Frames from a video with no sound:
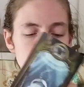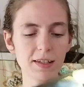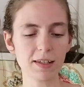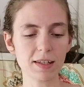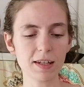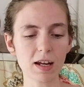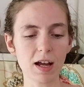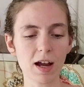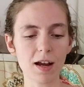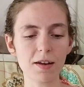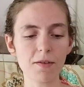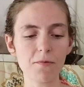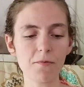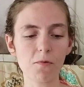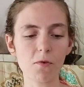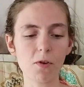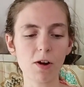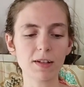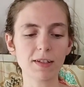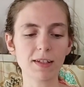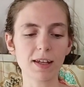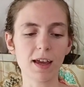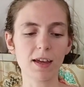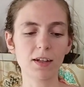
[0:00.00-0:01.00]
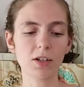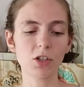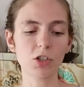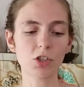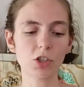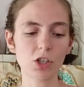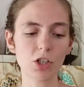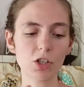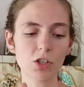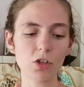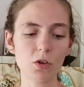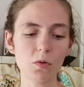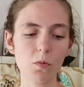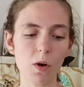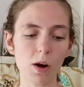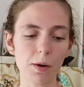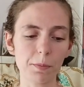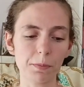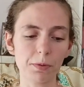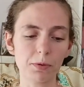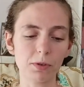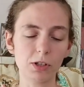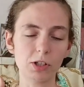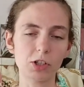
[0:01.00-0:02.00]
this Nine of Wands energy, you
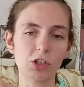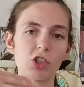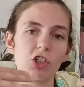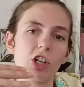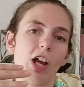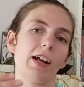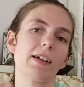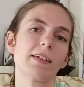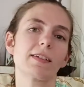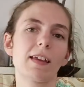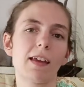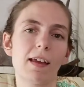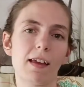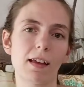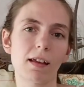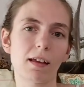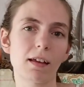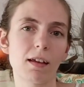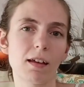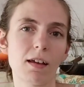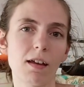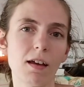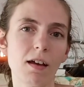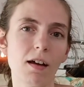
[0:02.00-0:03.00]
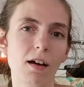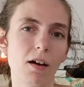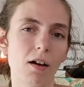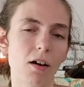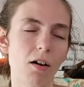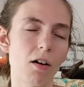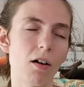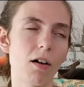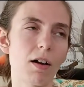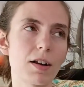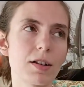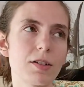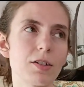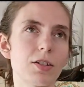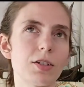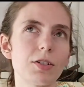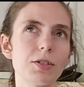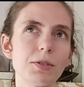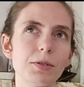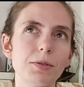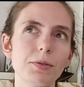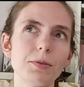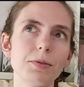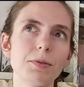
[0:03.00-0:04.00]
are projecting
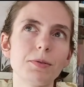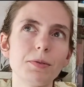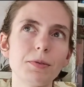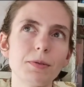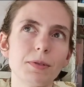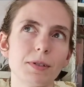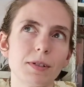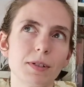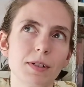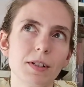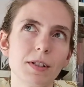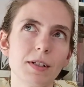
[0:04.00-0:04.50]
onto,